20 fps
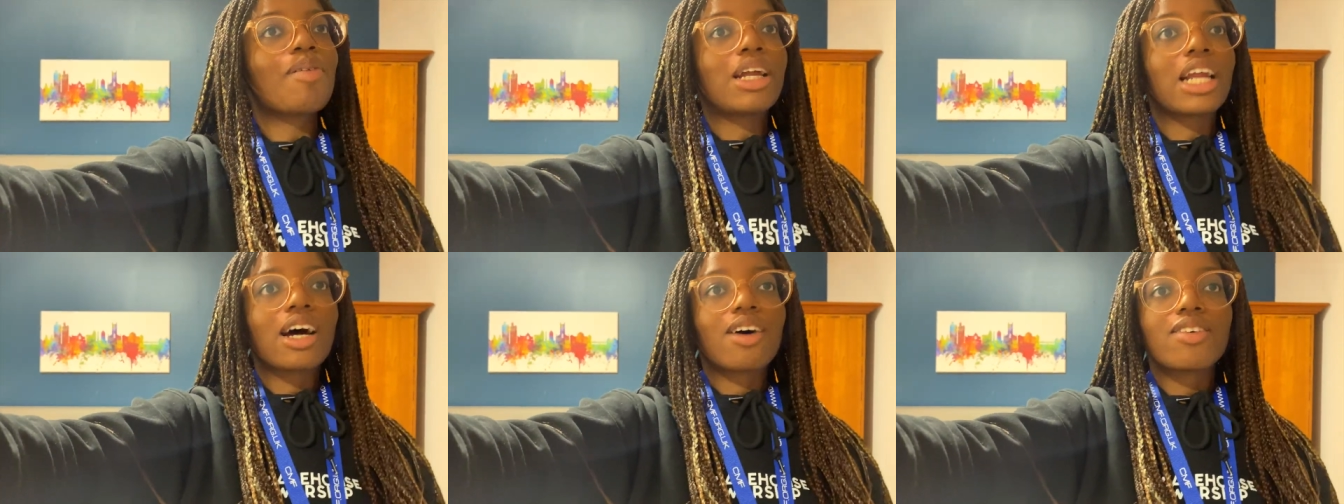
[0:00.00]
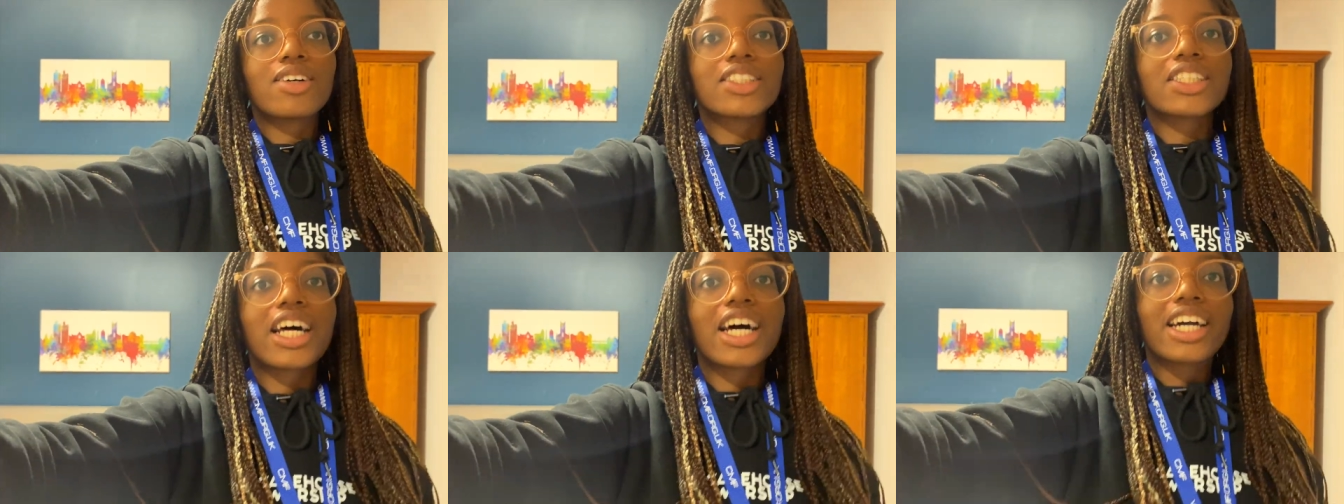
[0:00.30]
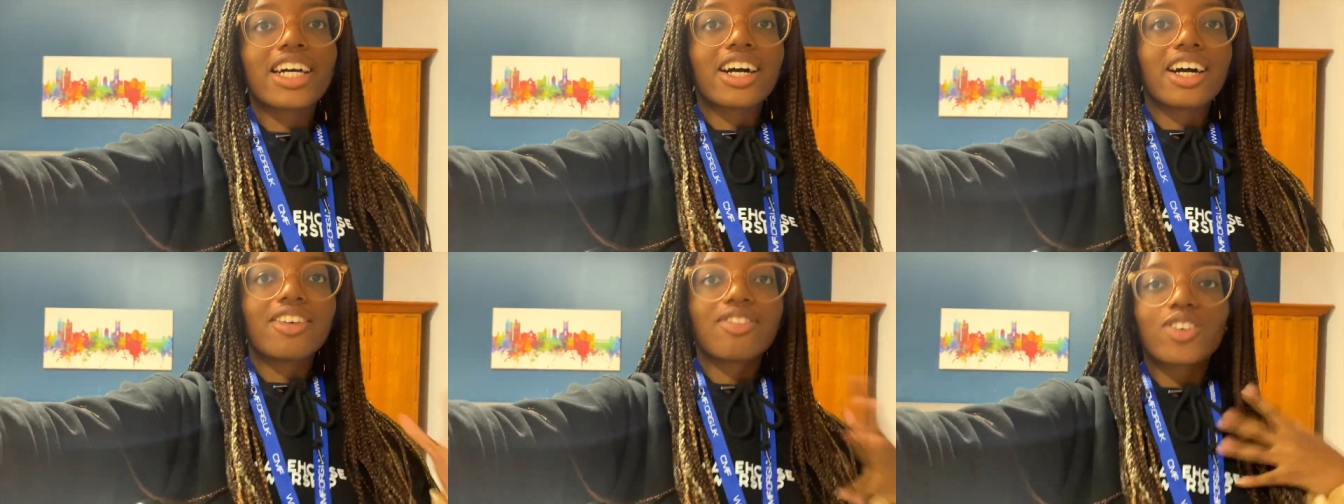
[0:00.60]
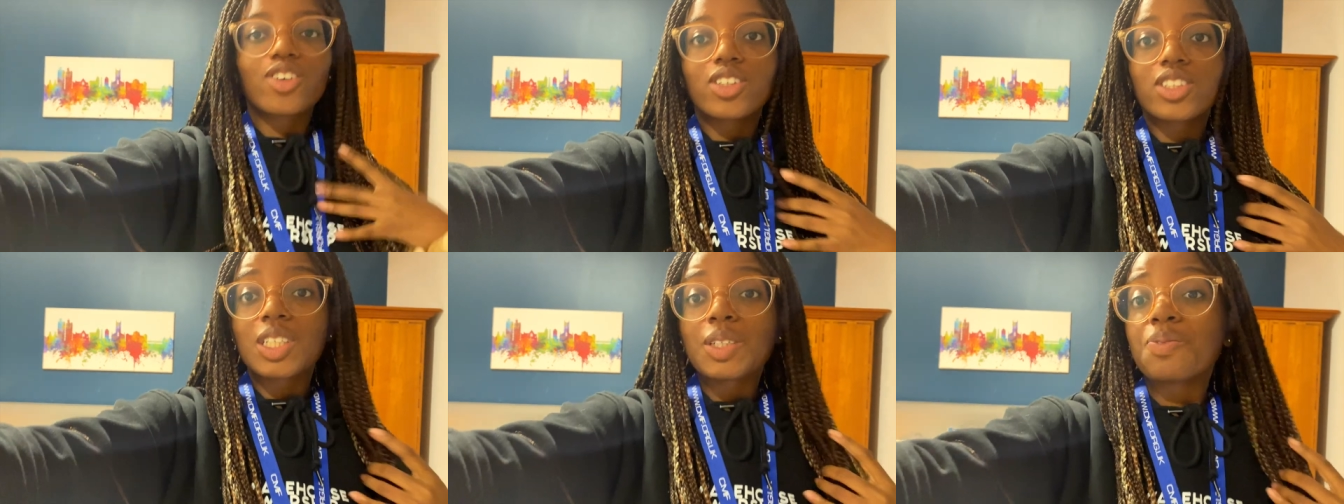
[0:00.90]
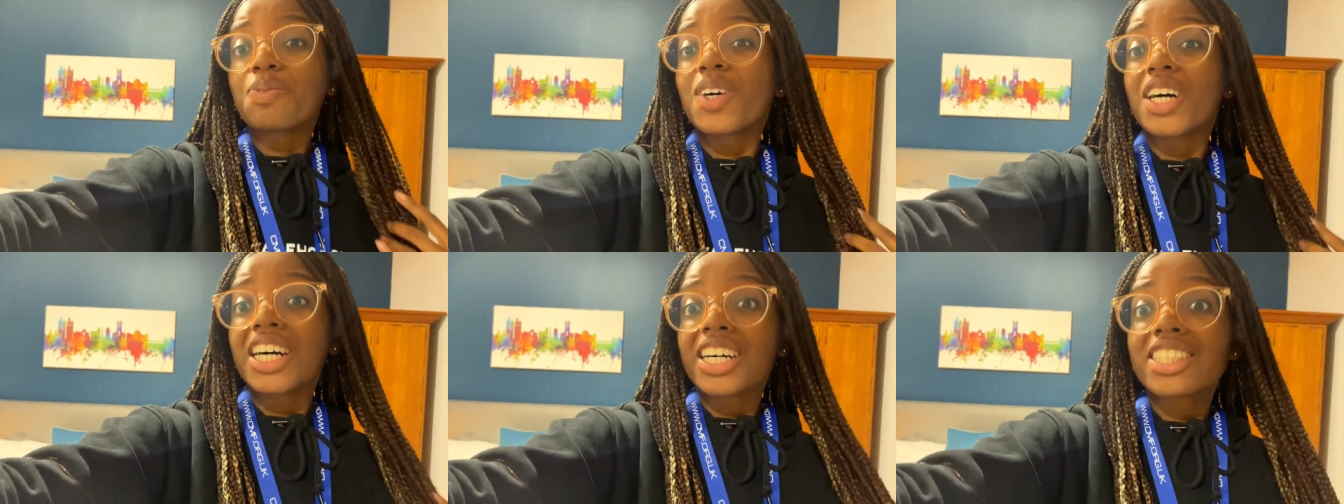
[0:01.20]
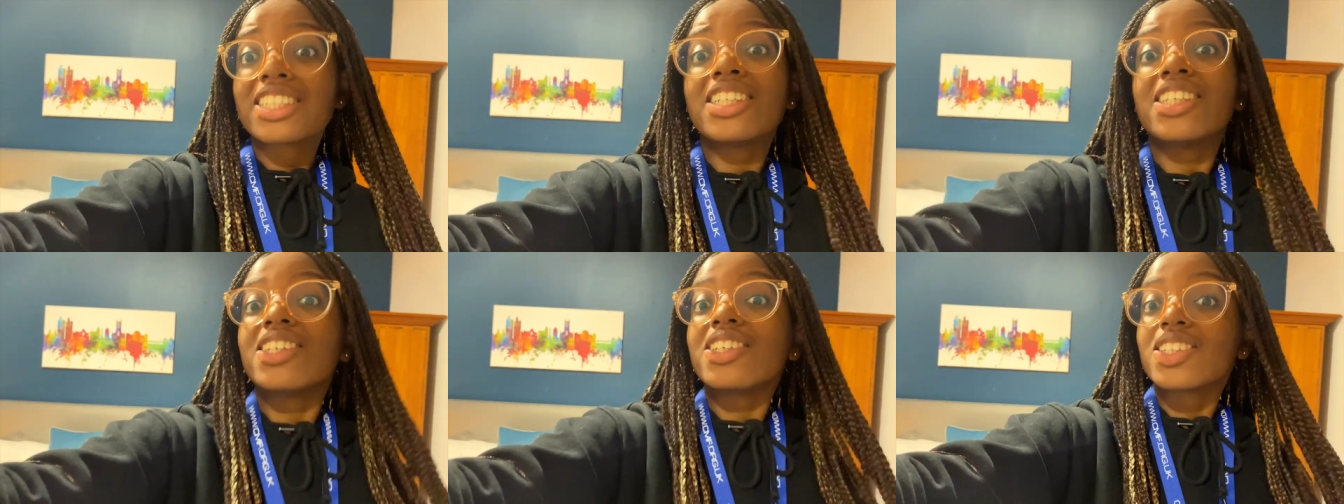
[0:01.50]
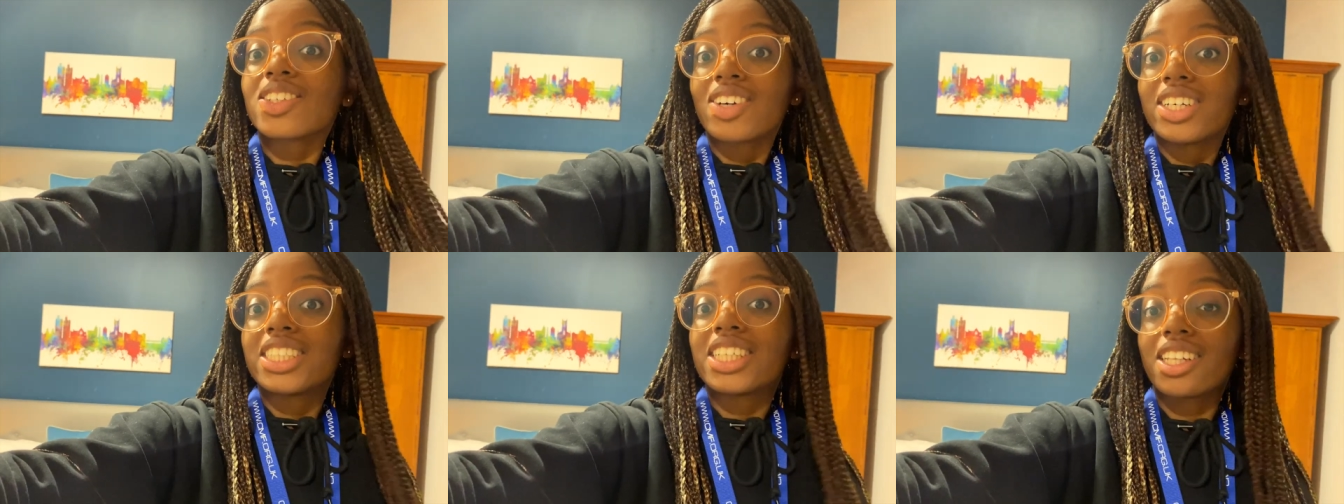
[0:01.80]
and I was like, I've got some work to do,
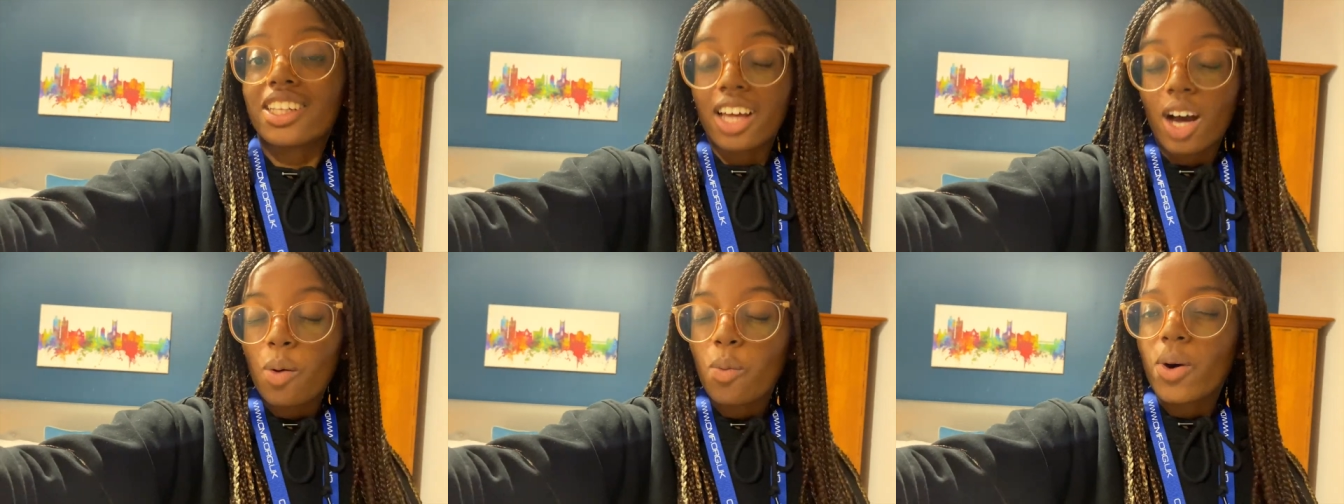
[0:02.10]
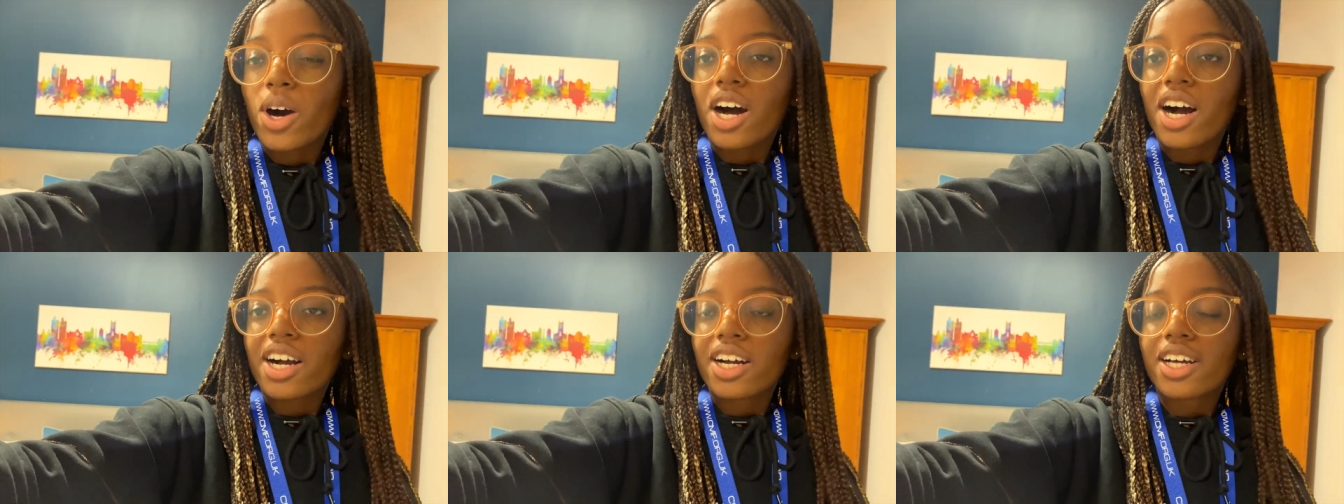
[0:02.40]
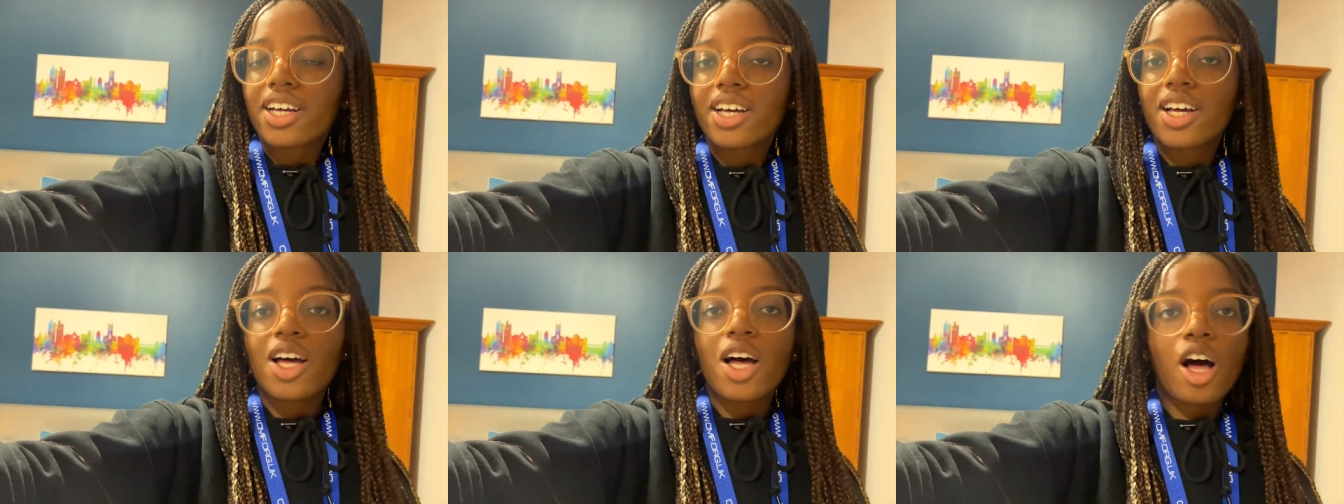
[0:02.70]
so I did that work.